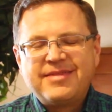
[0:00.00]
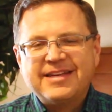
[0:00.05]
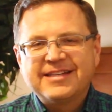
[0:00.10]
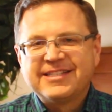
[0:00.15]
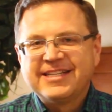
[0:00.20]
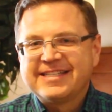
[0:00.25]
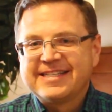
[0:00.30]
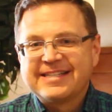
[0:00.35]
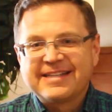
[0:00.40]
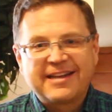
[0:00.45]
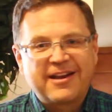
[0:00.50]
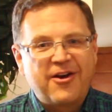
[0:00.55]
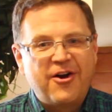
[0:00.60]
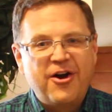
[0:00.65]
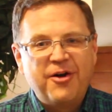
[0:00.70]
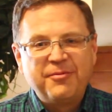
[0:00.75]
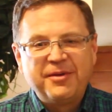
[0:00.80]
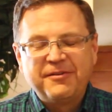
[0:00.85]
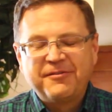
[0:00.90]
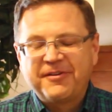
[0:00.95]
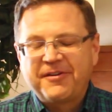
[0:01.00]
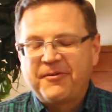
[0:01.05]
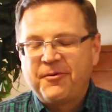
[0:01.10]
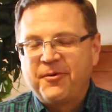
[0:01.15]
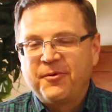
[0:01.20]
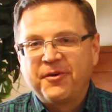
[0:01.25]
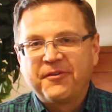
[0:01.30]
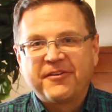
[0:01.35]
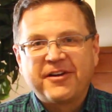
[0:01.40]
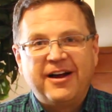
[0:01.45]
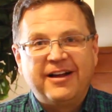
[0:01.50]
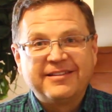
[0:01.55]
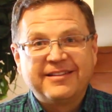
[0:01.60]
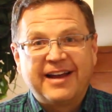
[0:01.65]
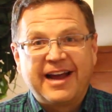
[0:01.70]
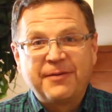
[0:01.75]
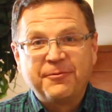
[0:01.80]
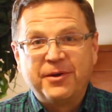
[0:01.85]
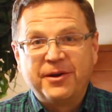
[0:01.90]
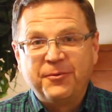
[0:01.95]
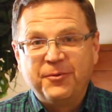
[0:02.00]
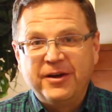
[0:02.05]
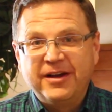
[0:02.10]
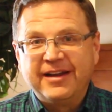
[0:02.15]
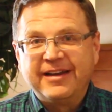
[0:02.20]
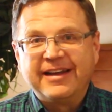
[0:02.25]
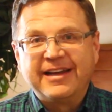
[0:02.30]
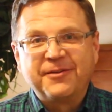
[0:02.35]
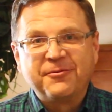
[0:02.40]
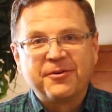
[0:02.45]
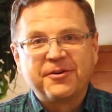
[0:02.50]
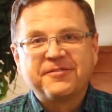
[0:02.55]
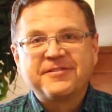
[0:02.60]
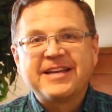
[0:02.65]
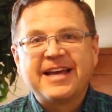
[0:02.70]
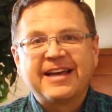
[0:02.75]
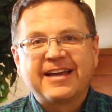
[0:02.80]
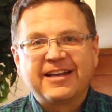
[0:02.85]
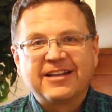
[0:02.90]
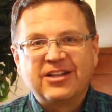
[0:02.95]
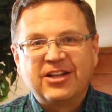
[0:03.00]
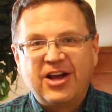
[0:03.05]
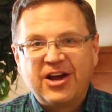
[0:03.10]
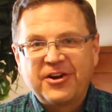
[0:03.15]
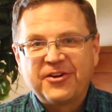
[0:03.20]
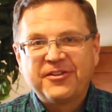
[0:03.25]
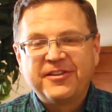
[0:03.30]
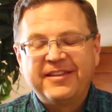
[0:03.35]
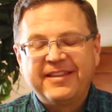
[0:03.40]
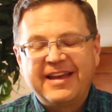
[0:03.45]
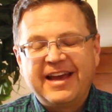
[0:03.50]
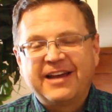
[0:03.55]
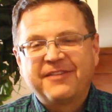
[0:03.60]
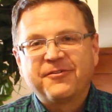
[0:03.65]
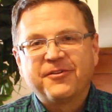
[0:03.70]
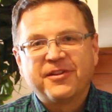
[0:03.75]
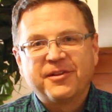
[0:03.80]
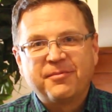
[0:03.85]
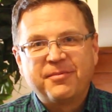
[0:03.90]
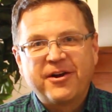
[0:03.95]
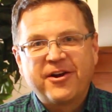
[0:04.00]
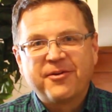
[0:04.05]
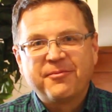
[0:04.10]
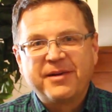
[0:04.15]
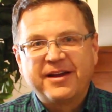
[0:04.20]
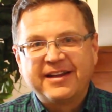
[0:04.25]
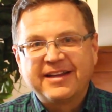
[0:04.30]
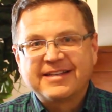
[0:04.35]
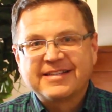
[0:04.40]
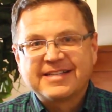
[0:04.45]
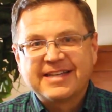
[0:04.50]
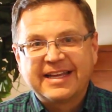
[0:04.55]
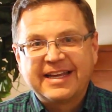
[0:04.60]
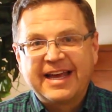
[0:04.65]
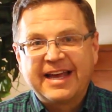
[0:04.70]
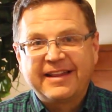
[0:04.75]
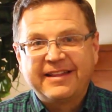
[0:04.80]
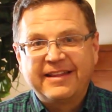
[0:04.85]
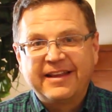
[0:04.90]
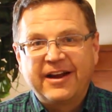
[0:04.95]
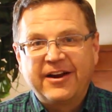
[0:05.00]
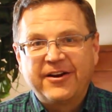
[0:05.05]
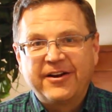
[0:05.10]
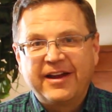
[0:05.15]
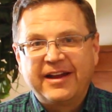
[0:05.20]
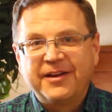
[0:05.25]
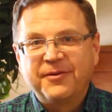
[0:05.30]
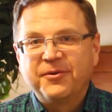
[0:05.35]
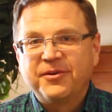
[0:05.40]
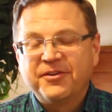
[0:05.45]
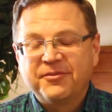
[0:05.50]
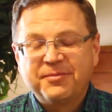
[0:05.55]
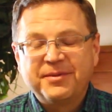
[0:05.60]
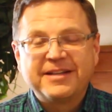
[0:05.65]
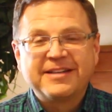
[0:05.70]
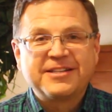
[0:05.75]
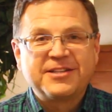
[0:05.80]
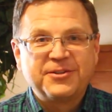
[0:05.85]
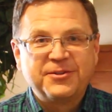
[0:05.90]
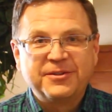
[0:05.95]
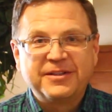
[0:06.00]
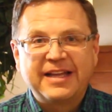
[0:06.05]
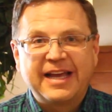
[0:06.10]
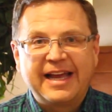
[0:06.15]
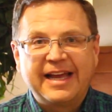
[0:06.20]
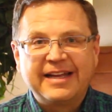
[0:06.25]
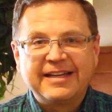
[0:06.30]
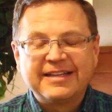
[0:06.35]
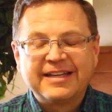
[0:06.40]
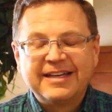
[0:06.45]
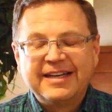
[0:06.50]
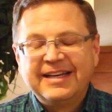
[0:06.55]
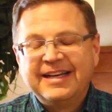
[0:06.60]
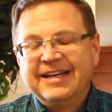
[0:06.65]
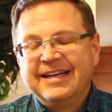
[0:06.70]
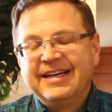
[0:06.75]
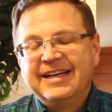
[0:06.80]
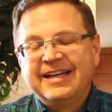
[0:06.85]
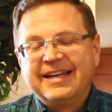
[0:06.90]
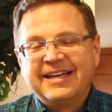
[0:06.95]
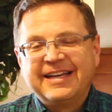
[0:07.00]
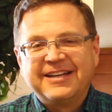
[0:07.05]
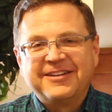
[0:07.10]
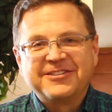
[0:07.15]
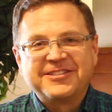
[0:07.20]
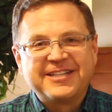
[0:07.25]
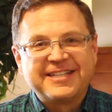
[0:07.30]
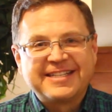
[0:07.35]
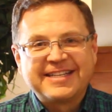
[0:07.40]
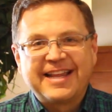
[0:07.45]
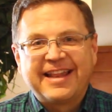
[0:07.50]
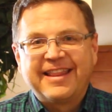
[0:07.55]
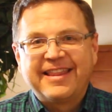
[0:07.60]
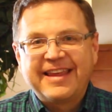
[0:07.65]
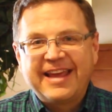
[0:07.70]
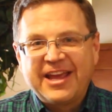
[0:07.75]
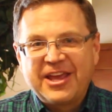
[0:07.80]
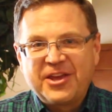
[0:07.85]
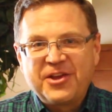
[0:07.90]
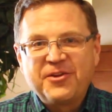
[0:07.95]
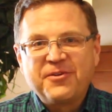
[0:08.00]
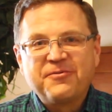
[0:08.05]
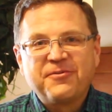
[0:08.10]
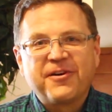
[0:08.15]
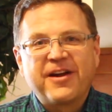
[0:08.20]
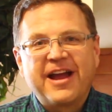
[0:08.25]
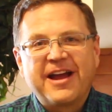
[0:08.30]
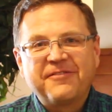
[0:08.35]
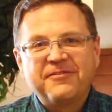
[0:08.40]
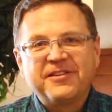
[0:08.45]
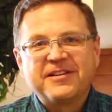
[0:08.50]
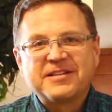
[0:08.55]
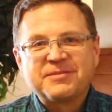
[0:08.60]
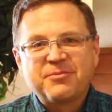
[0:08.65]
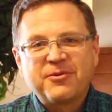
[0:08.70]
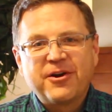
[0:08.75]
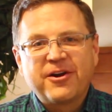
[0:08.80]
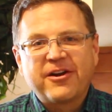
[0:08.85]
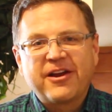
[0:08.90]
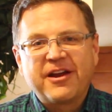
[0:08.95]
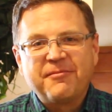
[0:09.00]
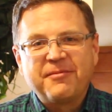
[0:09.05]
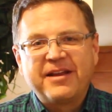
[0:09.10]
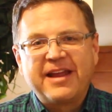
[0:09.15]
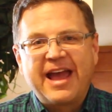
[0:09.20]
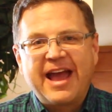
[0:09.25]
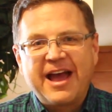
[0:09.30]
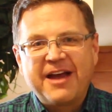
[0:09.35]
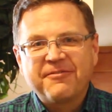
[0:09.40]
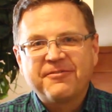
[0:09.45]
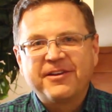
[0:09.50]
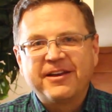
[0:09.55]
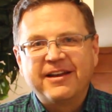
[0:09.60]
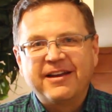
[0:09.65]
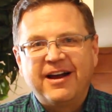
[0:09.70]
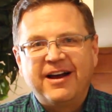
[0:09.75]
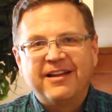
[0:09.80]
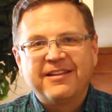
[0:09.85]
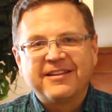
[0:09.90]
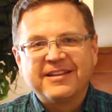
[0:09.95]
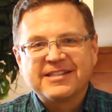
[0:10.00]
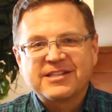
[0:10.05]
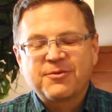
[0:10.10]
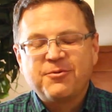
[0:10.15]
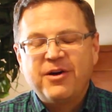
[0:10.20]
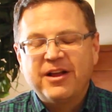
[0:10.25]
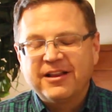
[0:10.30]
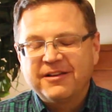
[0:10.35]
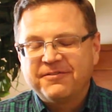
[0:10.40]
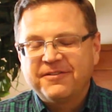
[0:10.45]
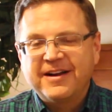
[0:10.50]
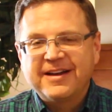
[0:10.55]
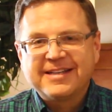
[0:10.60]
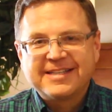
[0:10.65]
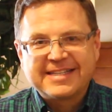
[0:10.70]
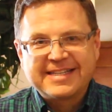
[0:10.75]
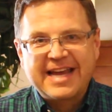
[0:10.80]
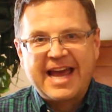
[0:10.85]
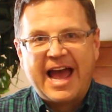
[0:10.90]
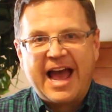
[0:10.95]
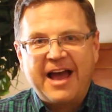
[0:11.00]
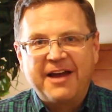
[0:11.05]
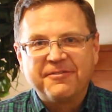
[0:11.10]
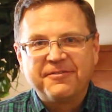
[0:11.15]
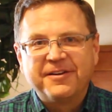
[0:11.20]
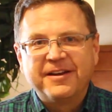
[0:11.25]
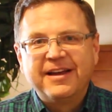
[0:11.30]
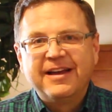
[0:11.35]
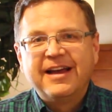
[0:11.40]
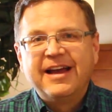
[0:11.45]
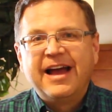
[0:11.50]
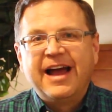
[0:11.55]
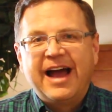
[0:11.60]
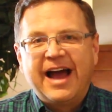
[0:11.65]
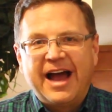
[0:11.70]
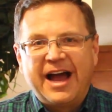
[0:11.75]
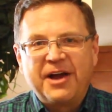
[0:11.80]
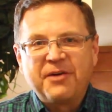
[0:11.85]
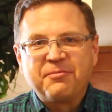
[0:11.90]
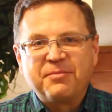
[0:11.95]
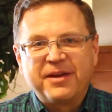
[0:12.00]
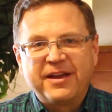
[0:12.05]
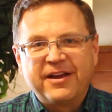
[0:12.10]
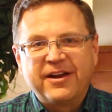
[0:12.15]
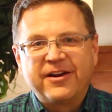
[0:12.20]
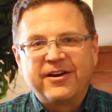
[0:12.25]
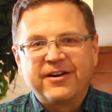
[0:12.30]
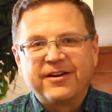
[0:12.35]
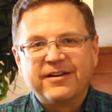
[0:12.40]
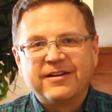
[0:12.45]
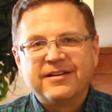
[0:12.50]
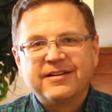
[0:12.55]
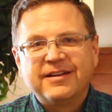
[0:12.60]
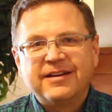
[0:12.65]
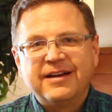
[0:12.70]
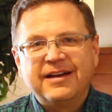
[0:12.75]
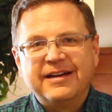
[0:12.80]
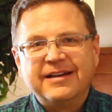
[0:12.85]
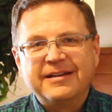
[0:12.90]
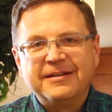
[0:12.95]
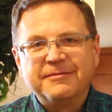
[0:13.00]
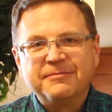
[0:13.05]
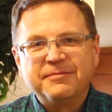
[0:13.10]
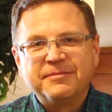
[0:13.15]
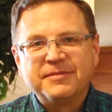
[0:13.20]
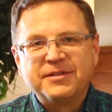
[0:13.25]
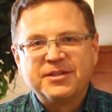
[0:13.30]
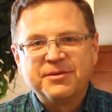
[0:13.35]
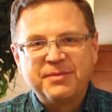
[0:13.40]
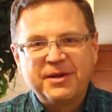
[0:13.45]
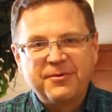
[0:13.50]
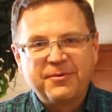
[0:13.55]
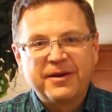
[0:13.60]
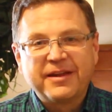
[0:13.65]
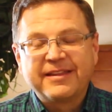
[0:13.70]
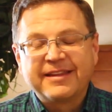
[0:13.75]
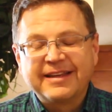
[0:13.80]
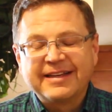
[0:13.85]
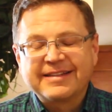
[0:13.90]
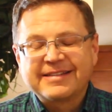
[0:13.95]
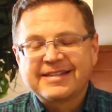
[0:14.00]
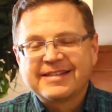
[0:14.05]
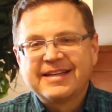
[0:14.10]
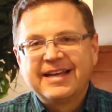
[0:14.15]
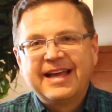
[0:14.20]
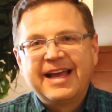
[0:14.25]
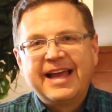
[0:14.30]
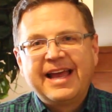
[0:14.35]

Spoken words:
She says at home, we would have called 911. It would have taken longer than that for the paramedics to get there, and it would have been too late. She said, thank you for having this program and having all these qualified staff up here to be with us.